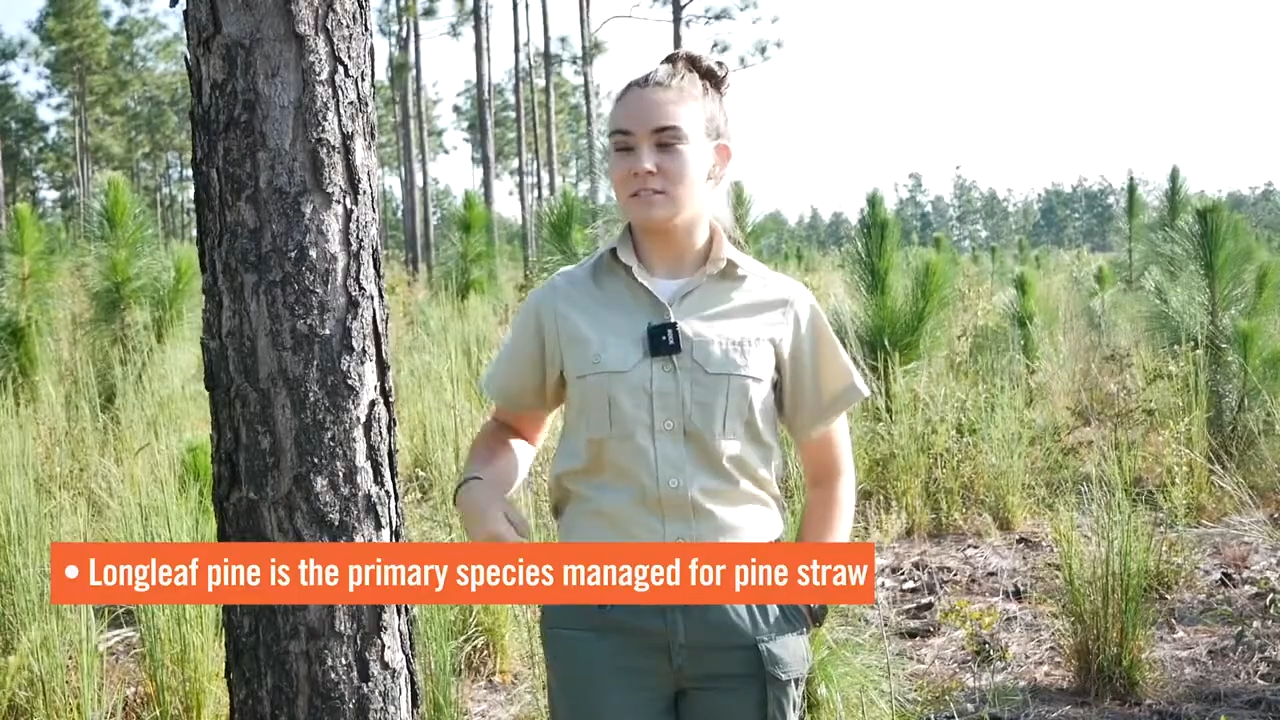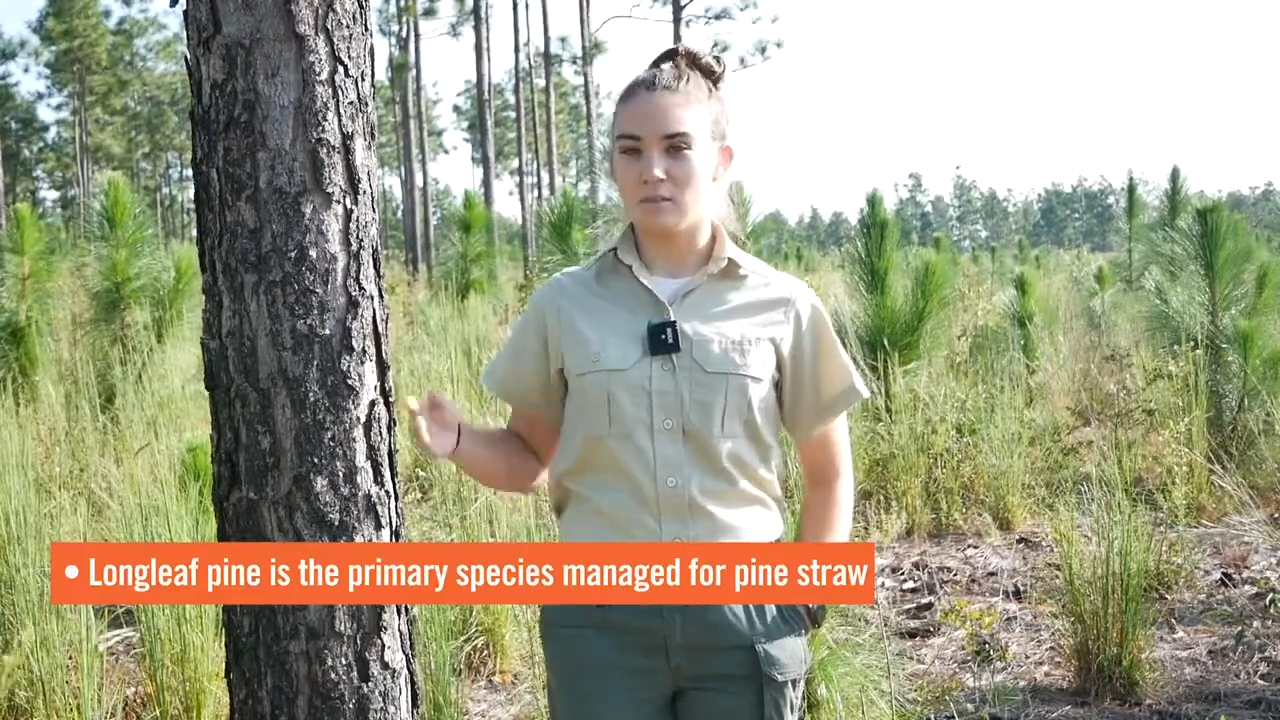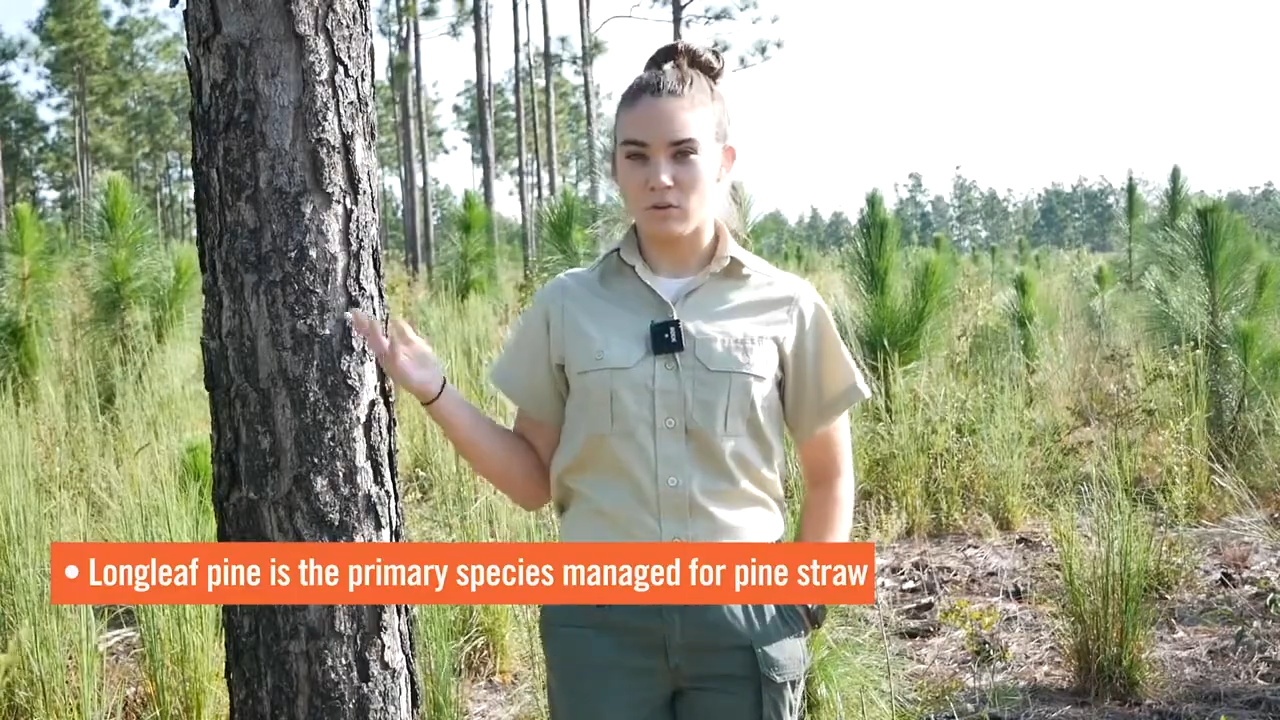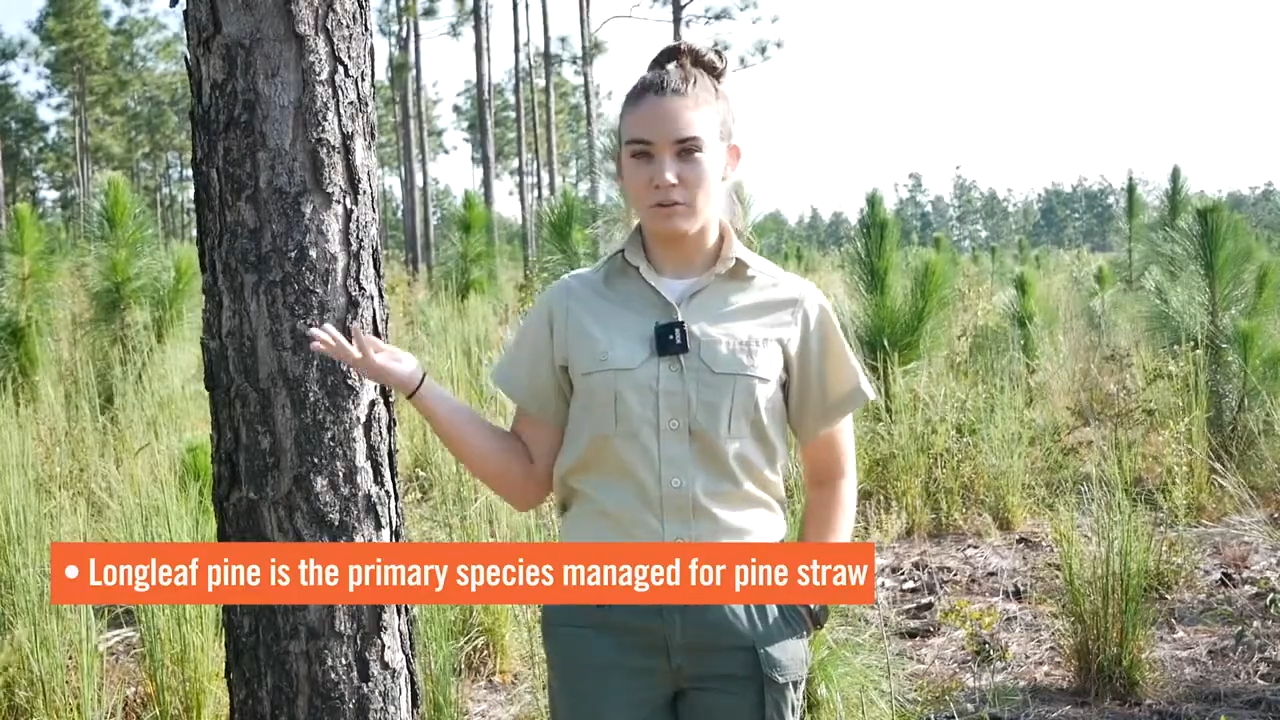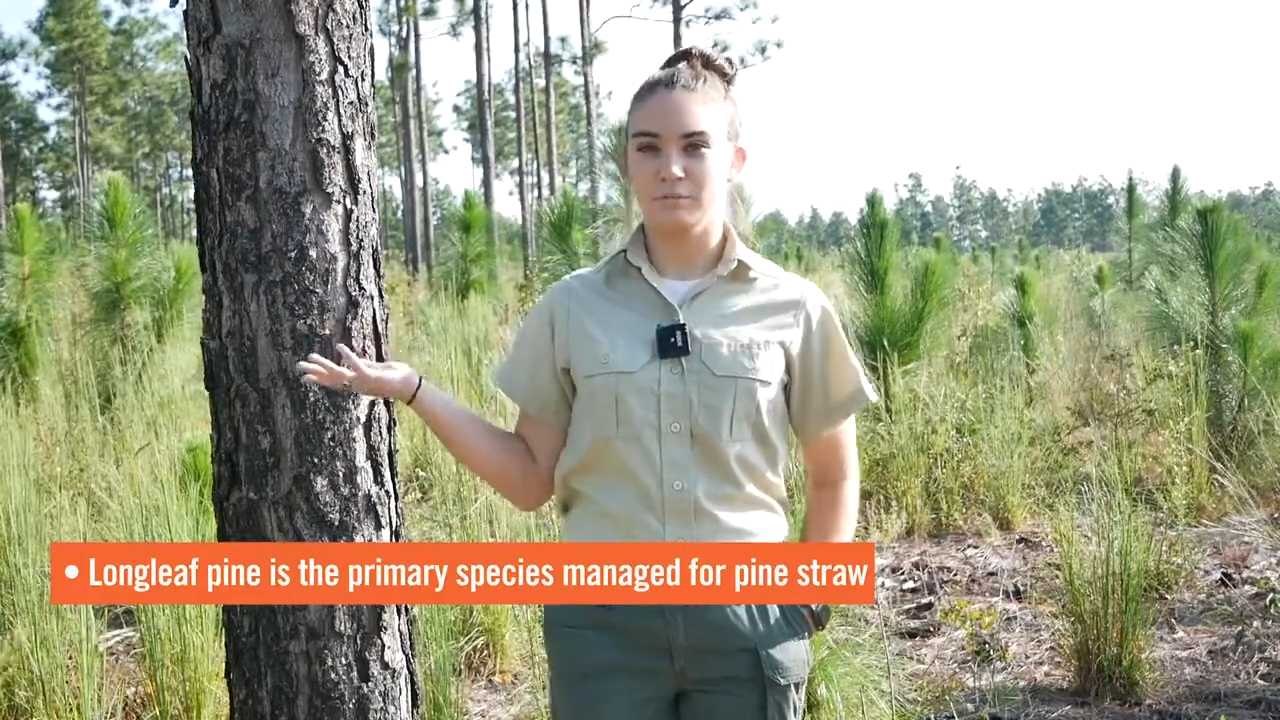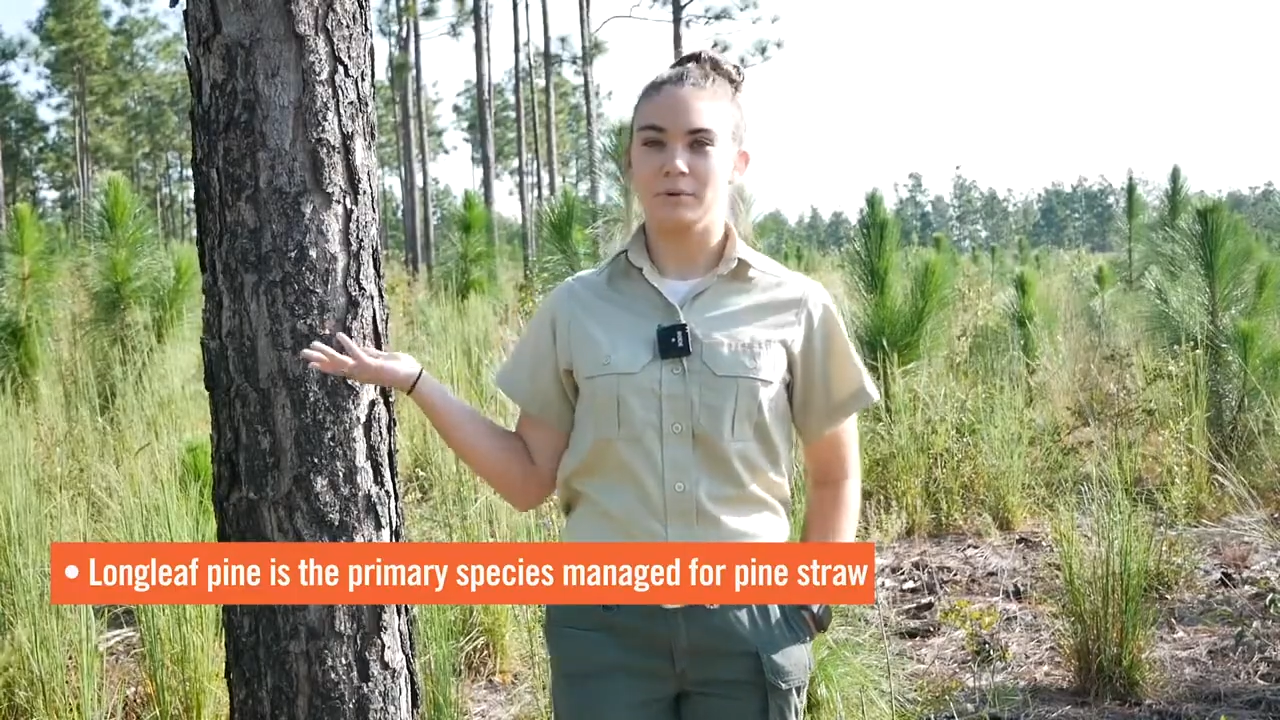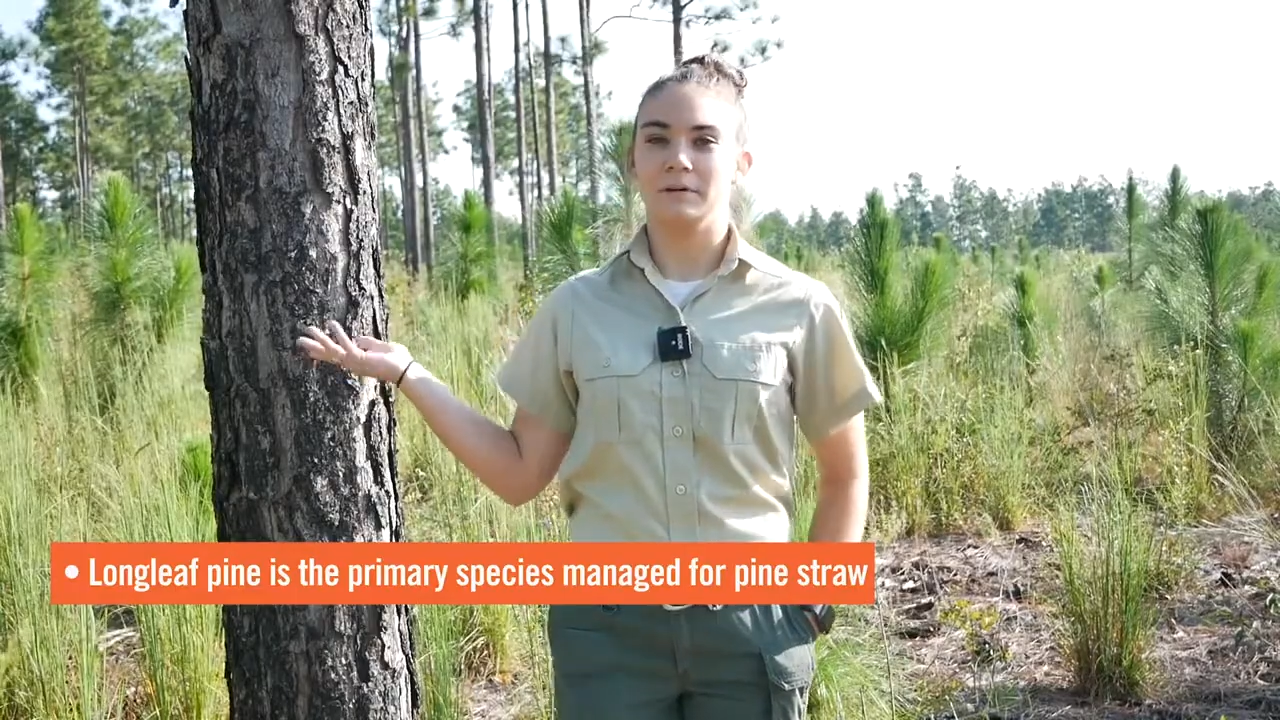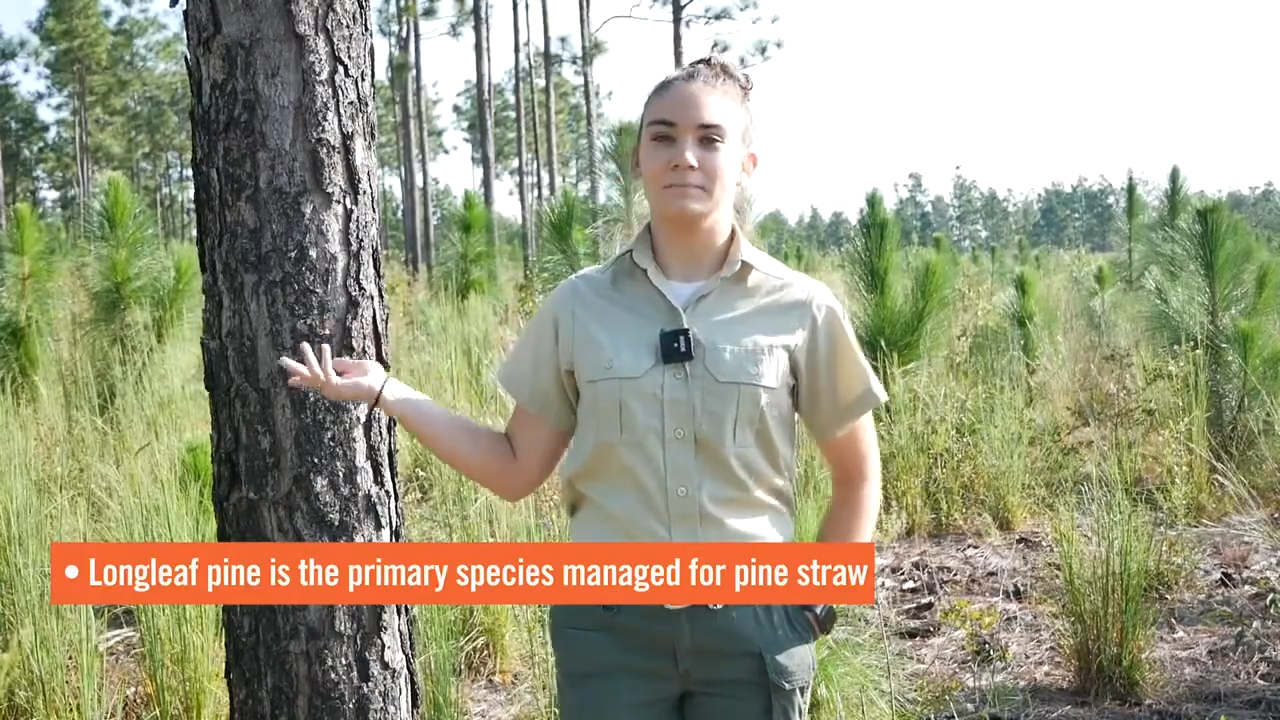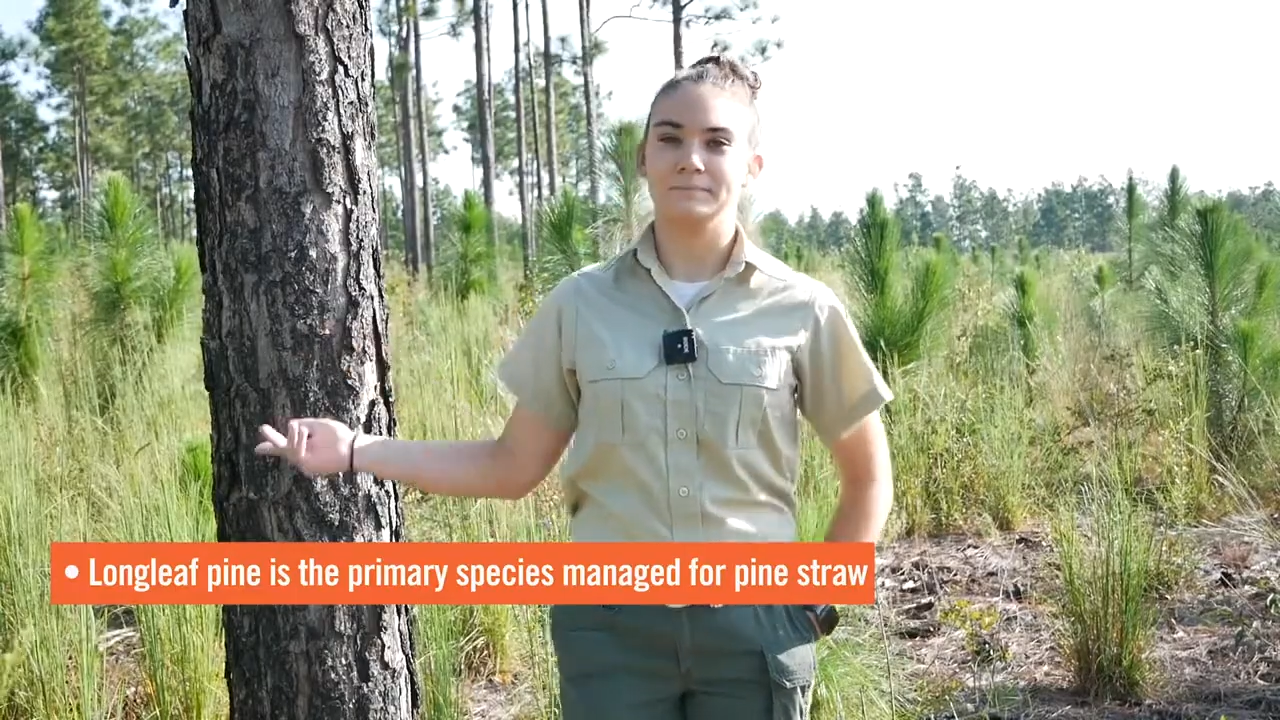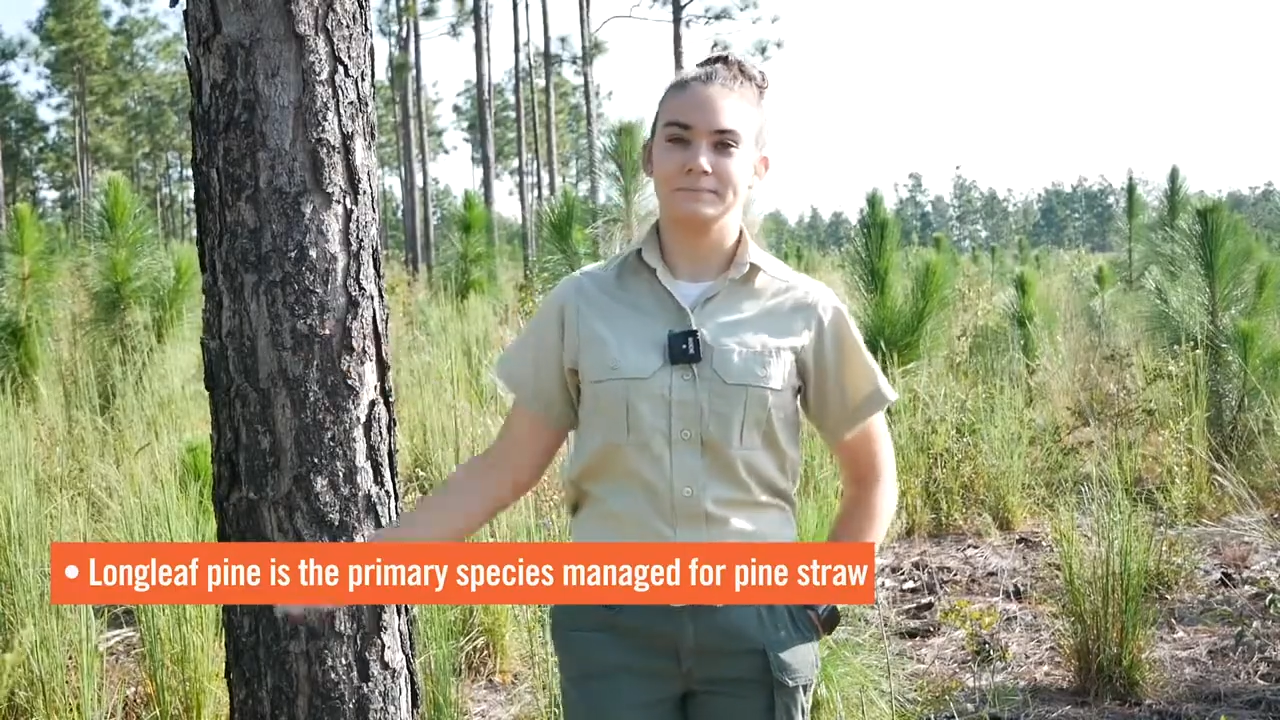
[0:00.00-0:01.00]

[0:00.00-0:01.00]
is longleaf pine.